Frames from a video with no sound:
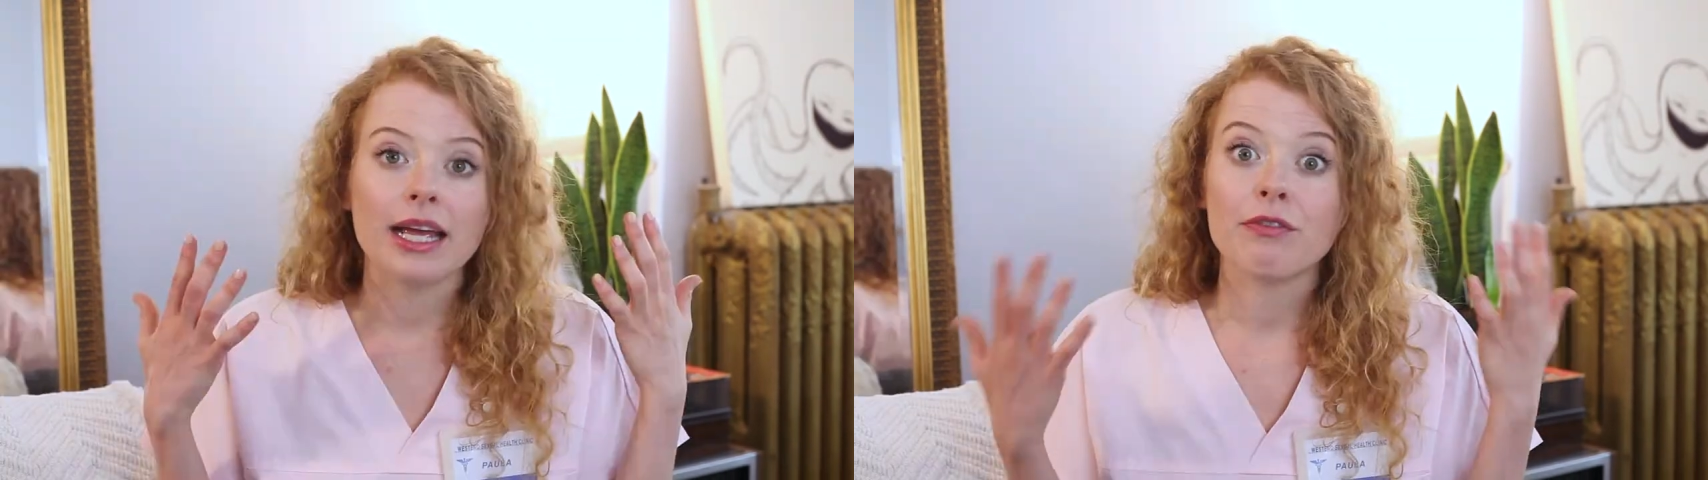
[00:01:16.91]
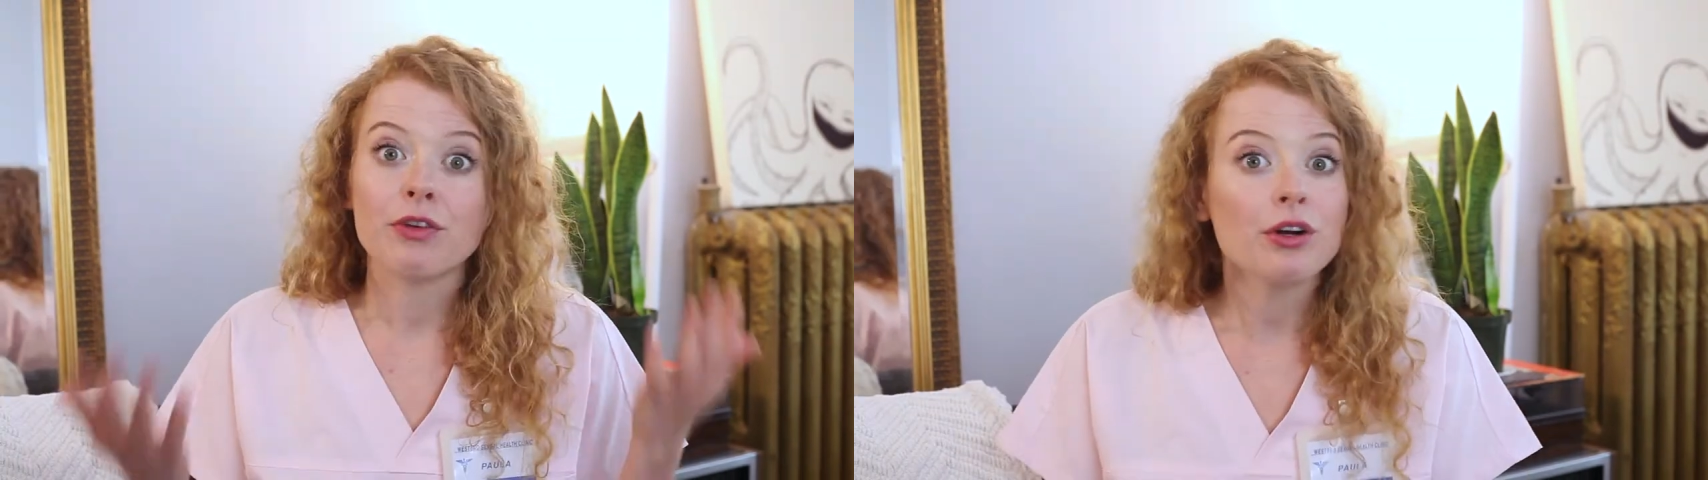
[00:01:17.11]

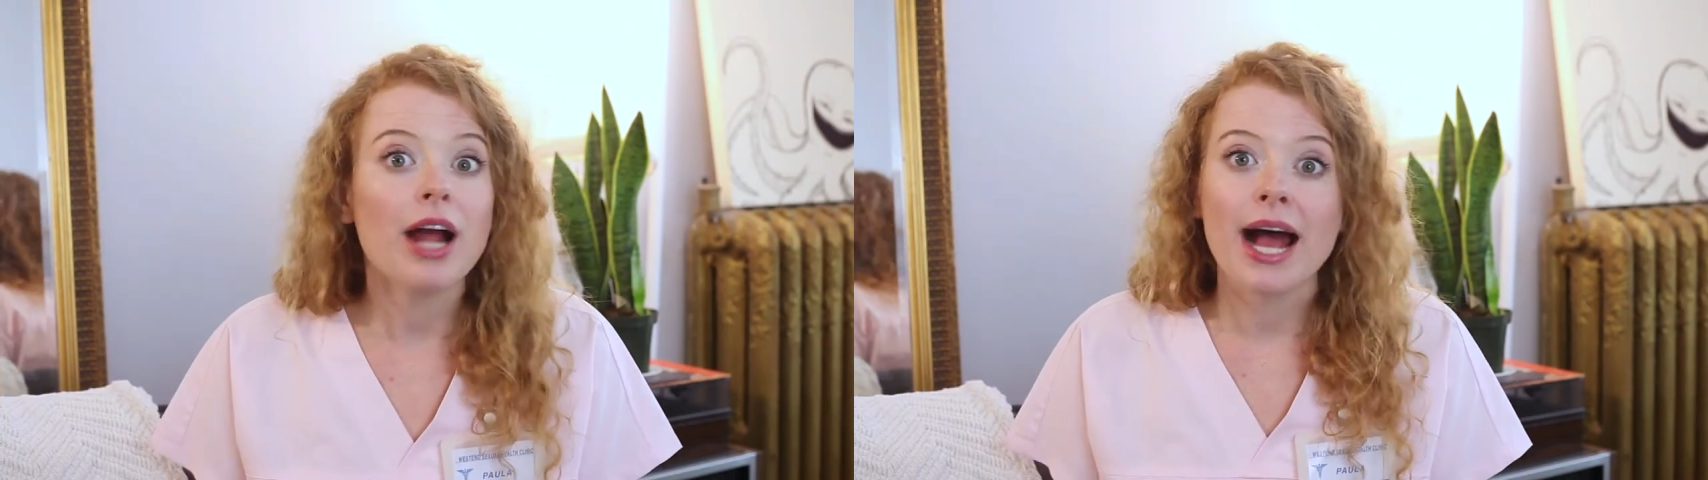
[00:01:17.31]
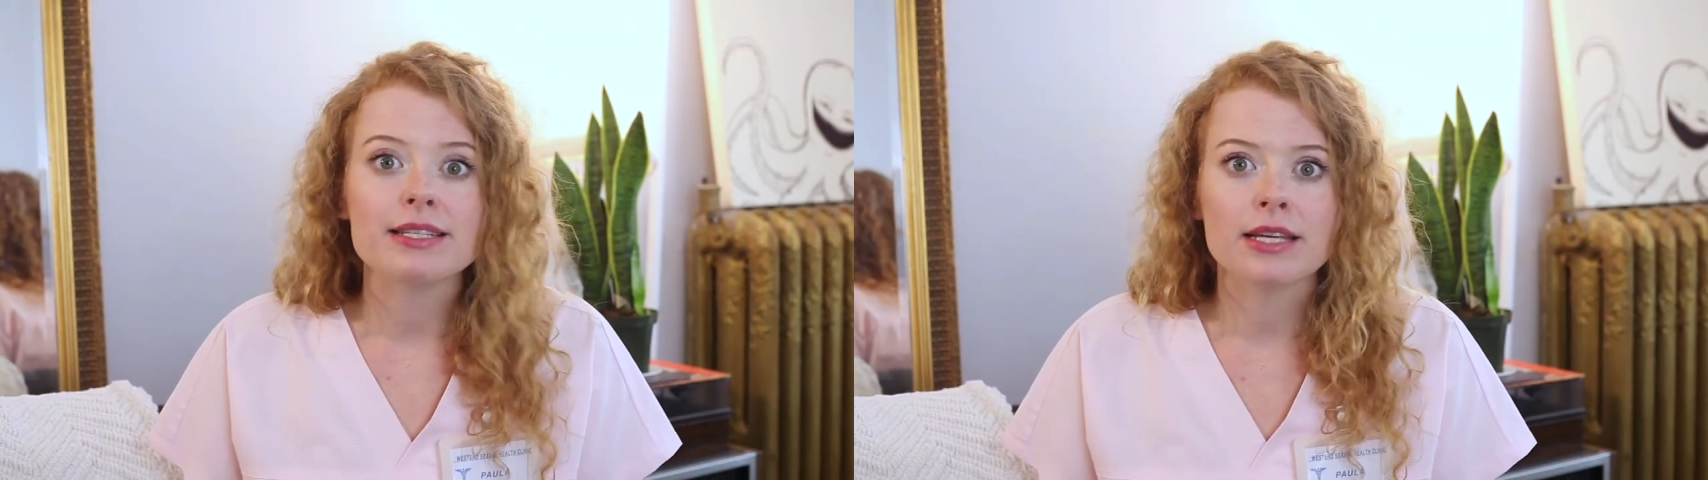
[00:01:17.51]
If
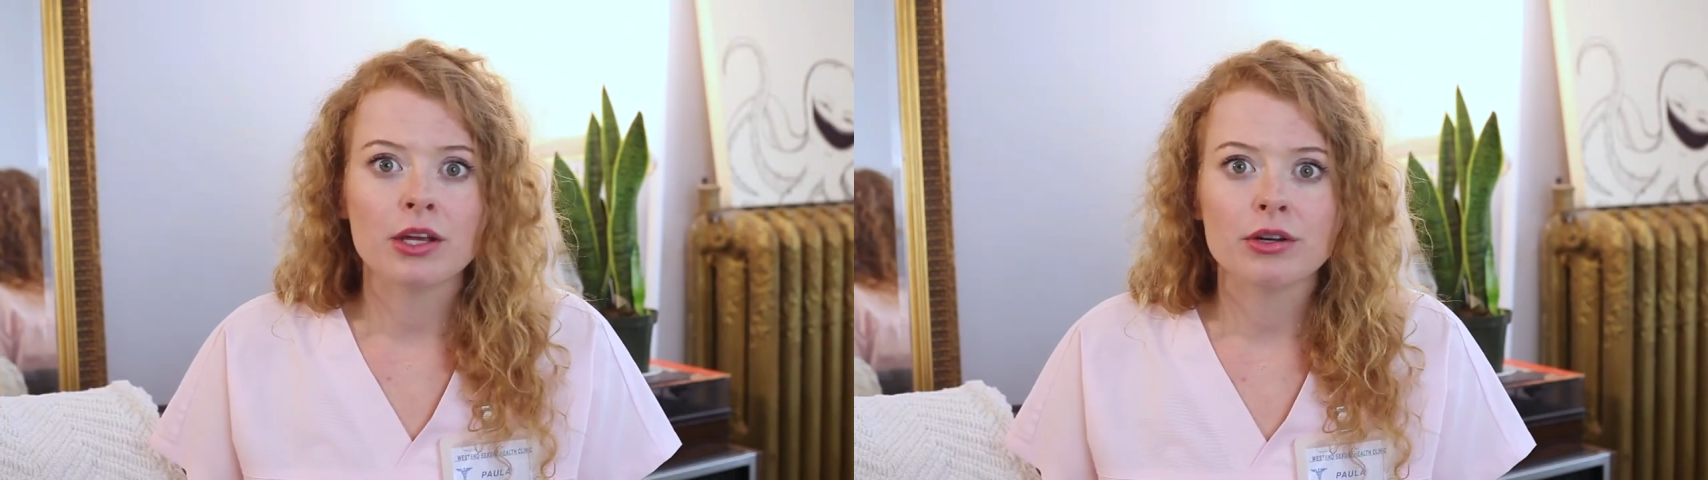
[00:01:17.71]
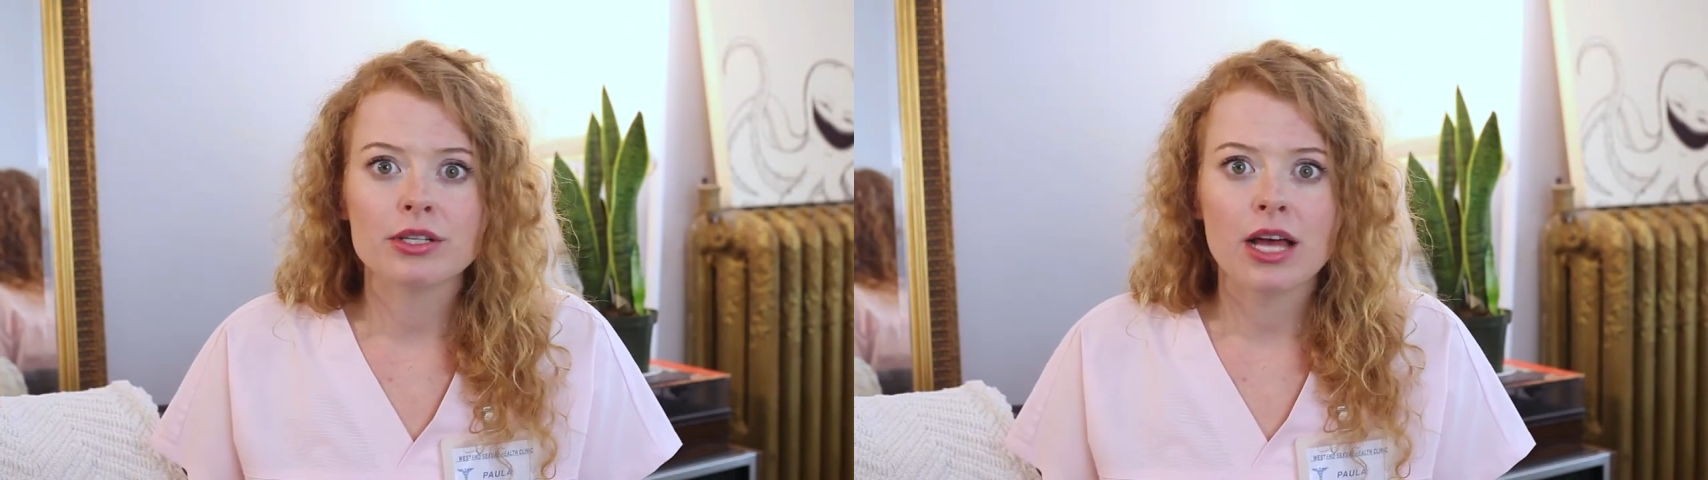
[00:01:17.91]
you're
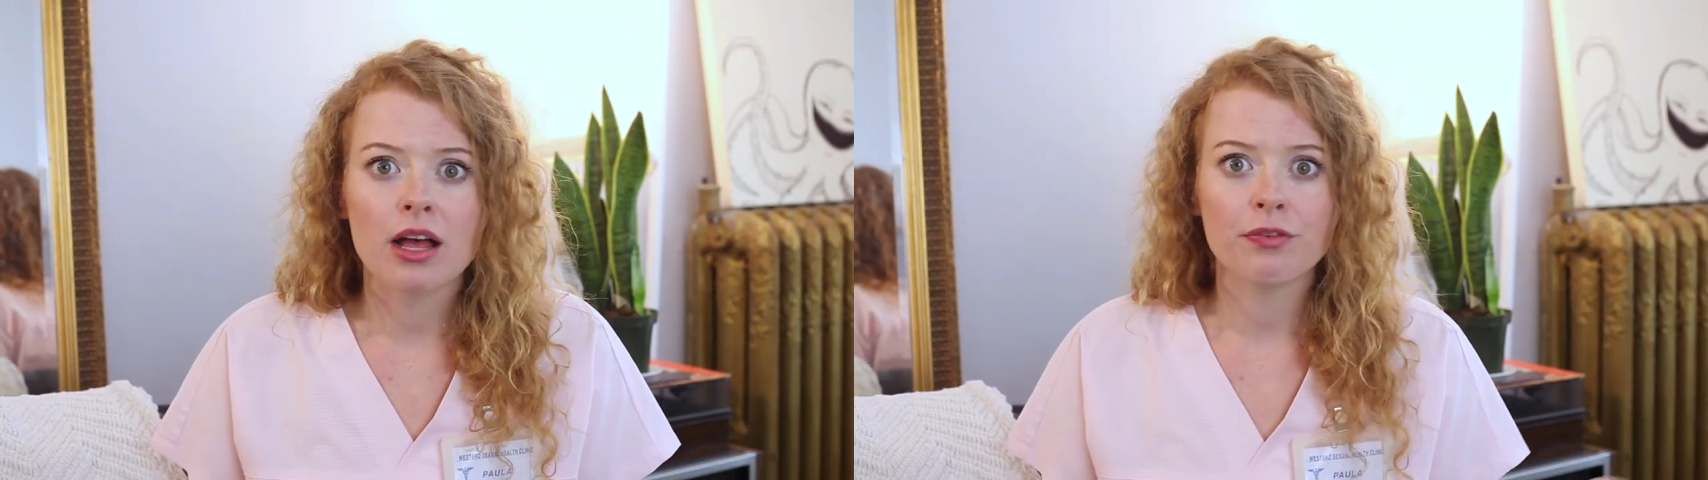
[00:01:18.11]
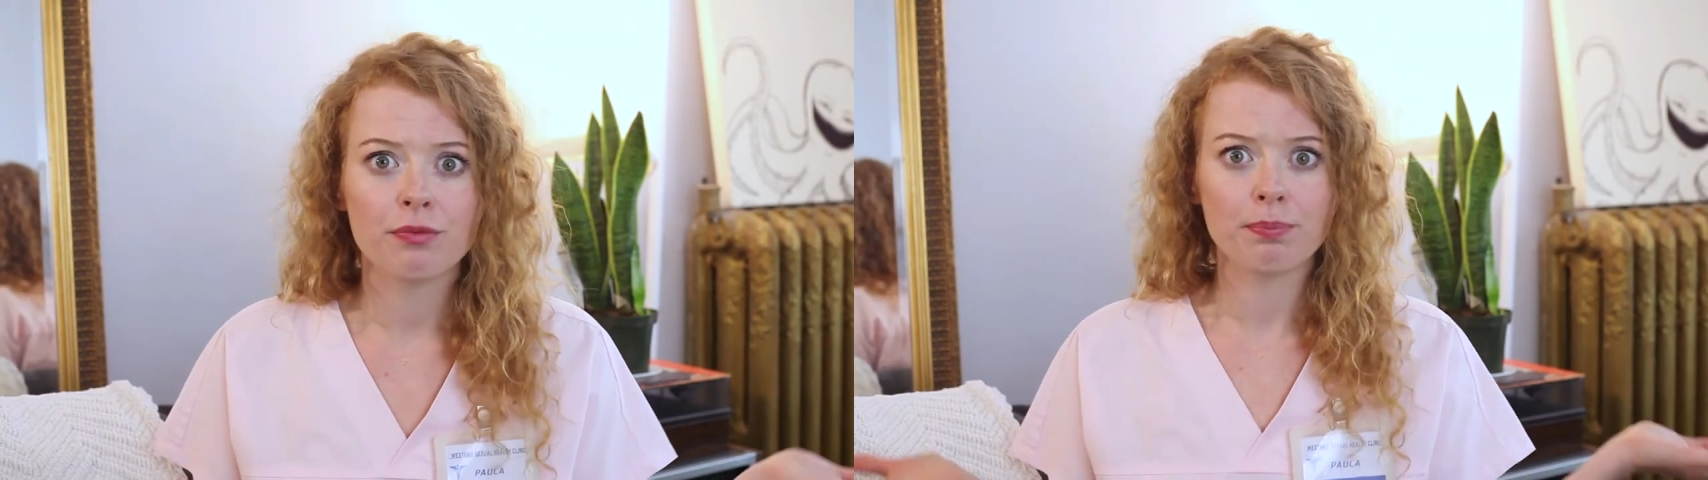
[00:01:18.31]
asking
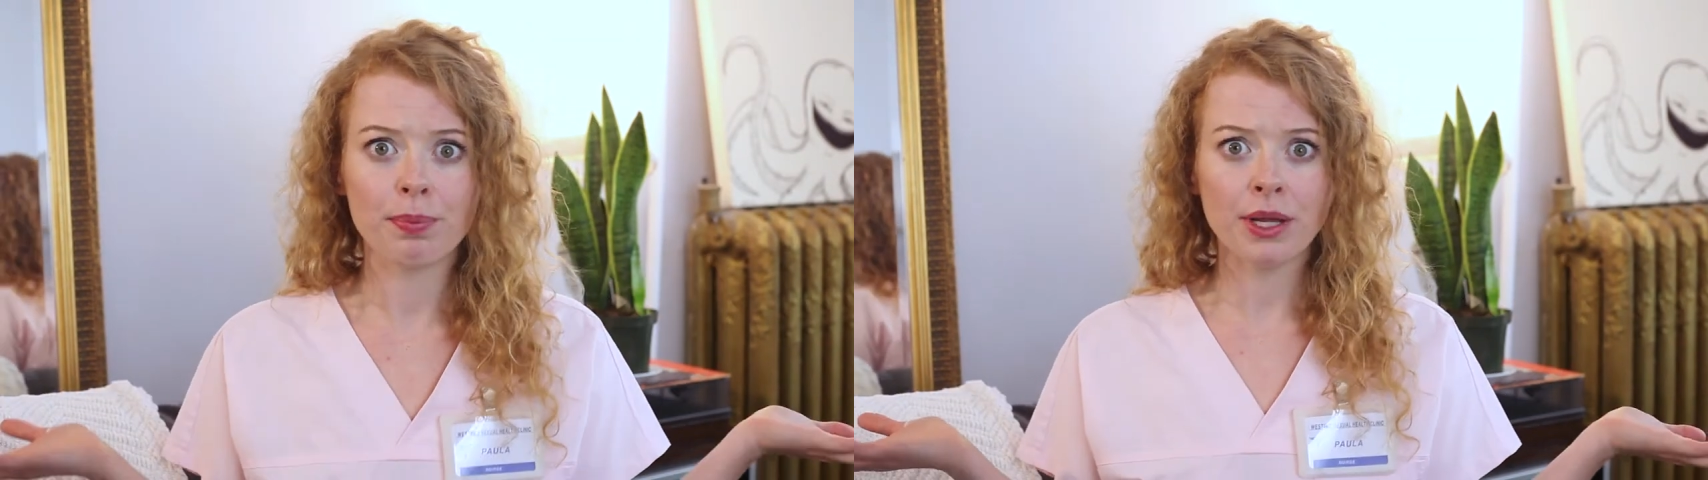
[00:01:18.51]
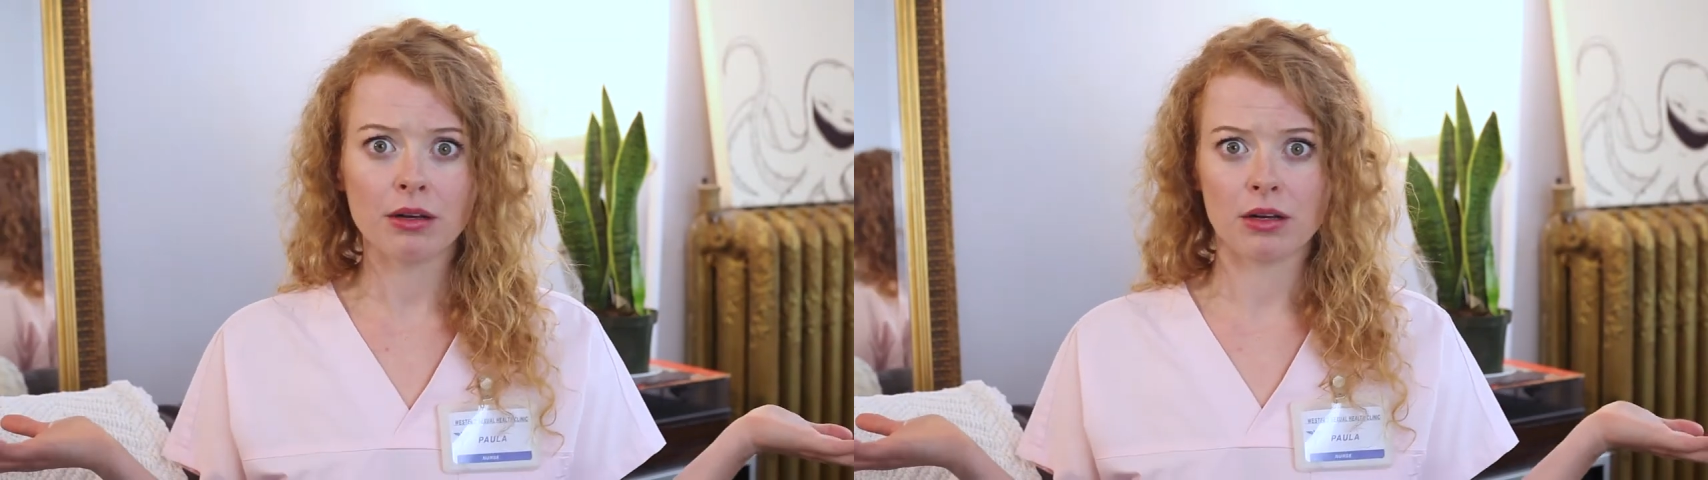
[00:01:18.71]
yourself,
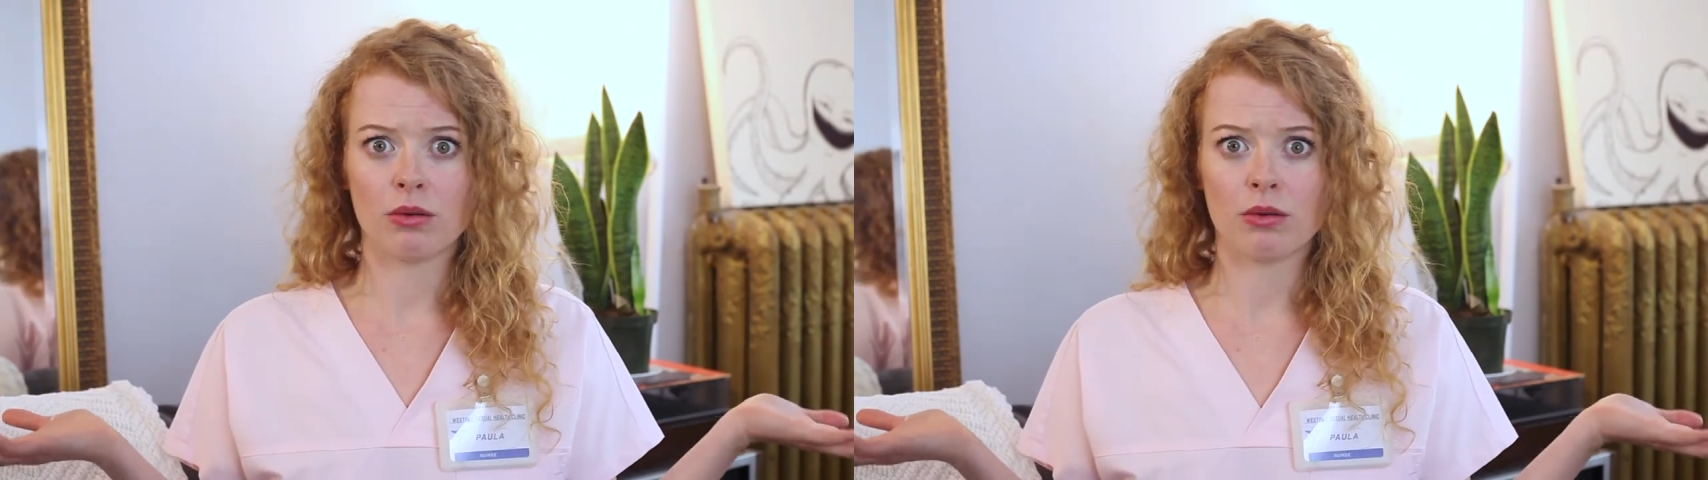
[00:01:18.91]
but